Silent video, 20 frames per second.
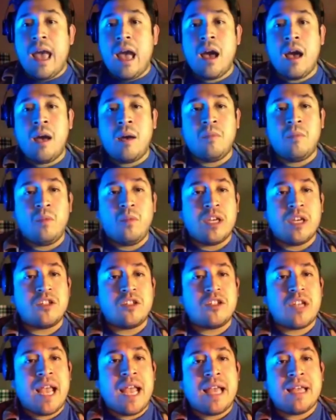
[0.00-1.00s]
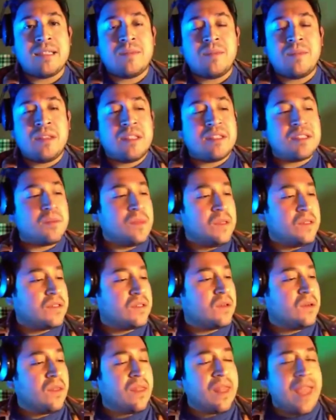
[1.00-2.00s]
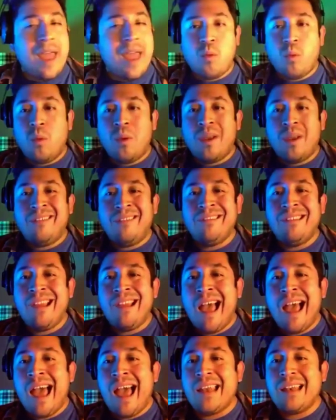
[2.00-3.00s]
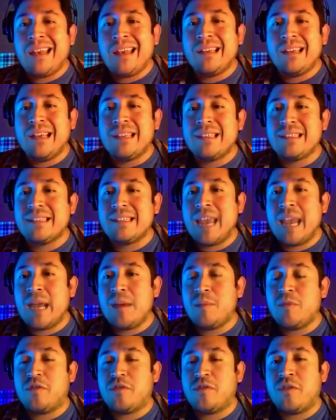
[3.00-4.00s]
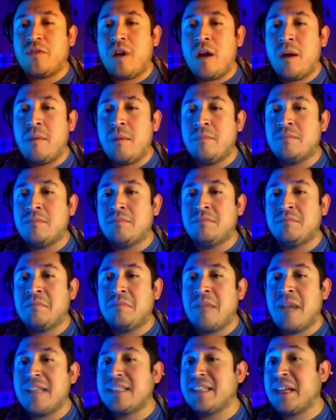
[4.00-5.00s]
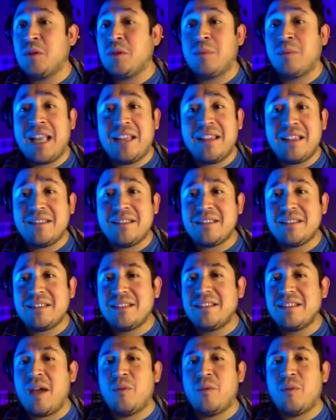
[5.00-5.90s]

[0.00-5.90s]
um, which has been this musical that will not escape from my standard playlist,